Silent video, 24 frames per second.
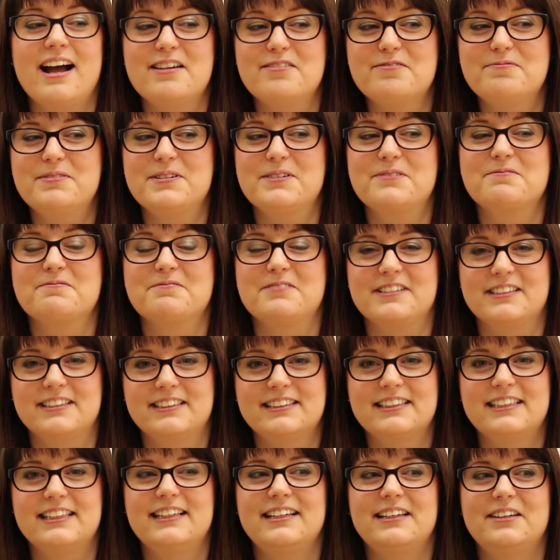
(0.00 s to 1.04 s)
have been
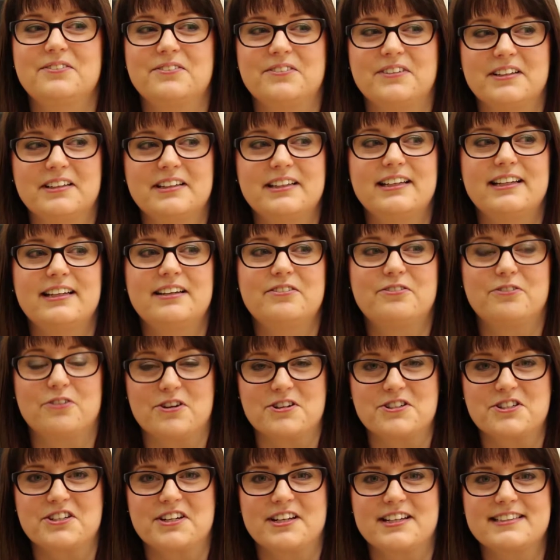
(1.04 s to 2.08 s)
really, really
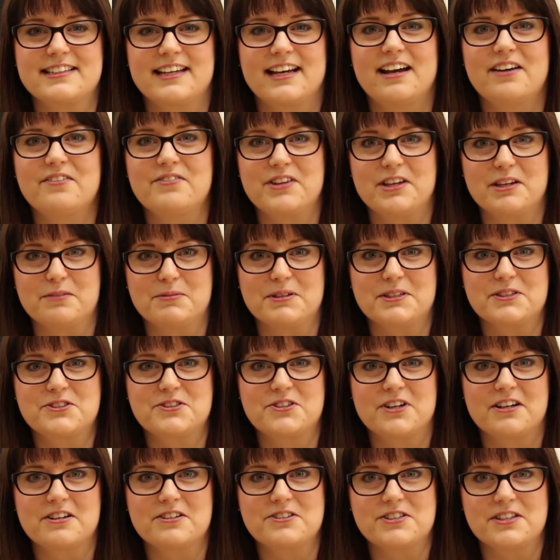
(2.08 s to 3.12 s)
fortunate to have the
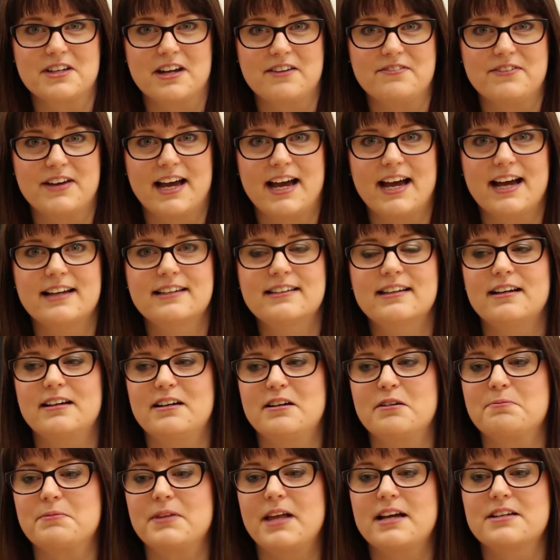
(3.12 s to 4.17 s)
administrators that I've had.
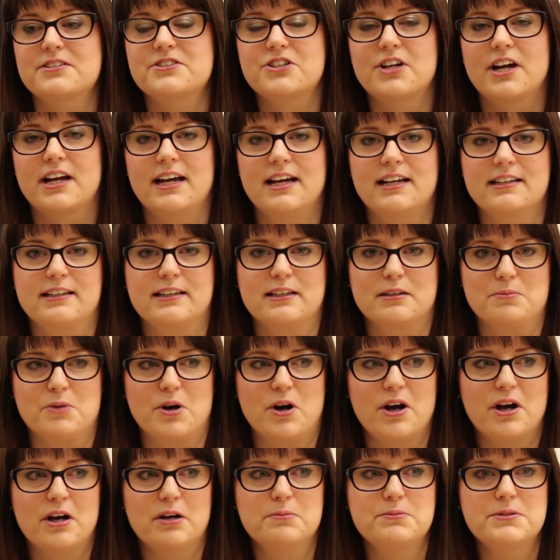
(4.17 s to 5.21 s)
Last year I had Kim
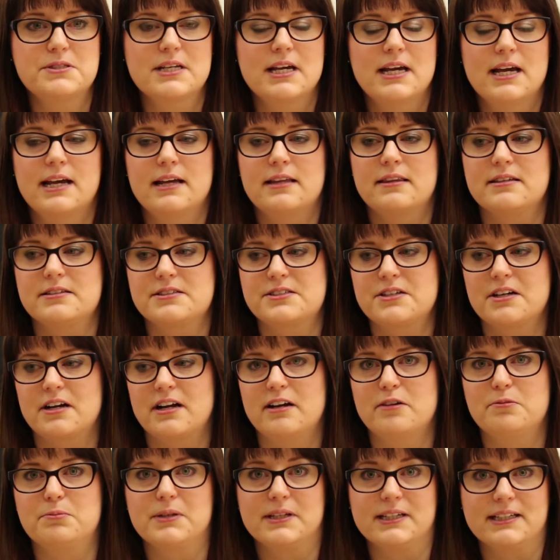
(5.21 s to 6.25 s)
Hobbs. This year I
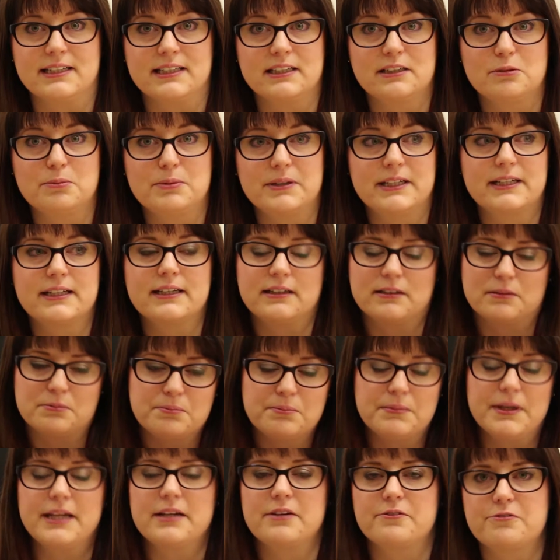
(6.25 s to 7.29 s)
have Blaine Hilbig
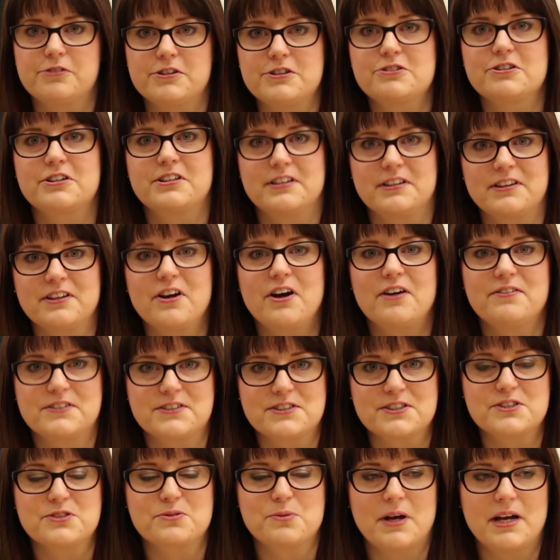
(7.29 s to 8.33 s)
and Megan Friedrich in the
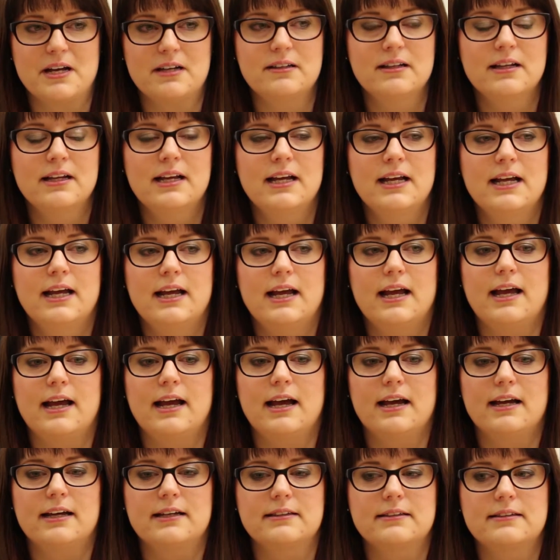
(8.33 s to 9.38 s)
office as well.
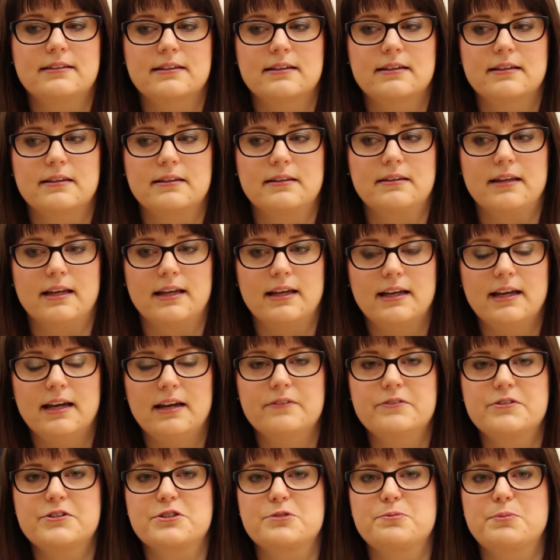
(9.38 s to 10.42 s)
And they
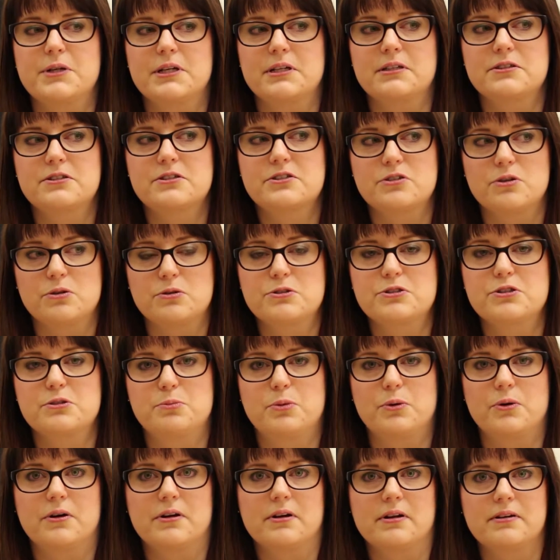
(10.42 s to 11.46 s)
have just been so
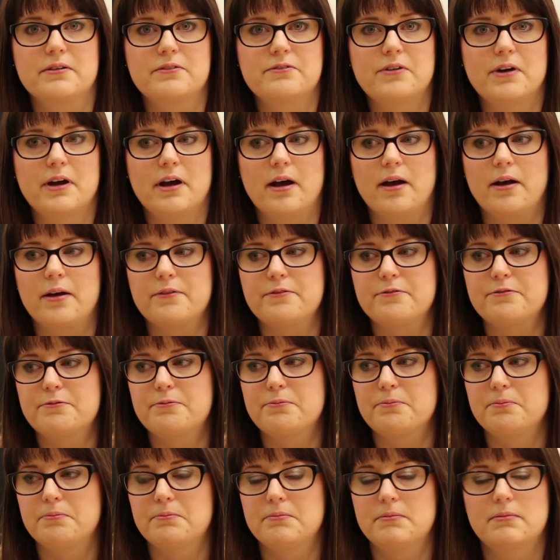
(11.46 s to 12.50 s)
supportive of
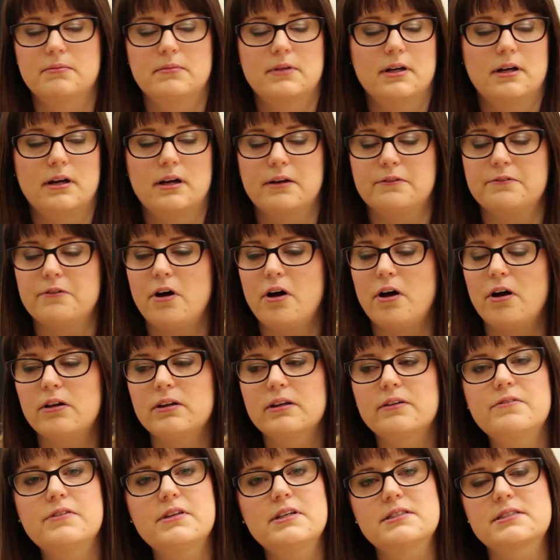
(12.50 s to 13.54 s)

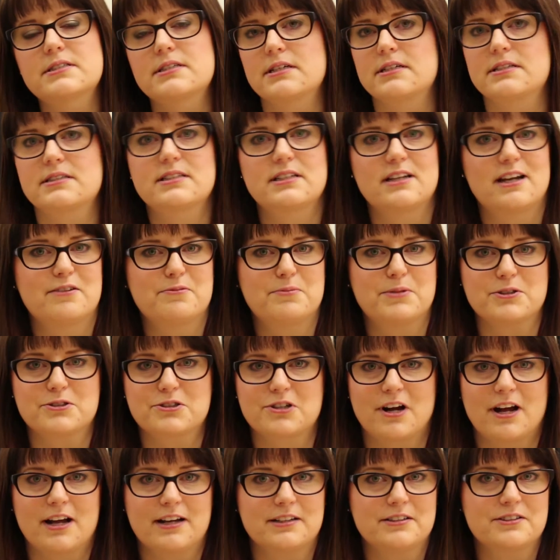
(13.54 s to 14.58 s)
all of these things that I've been
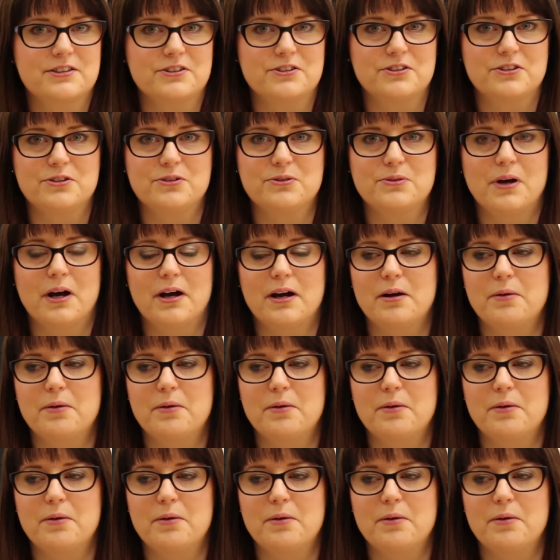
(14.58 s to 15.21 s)
trying to do.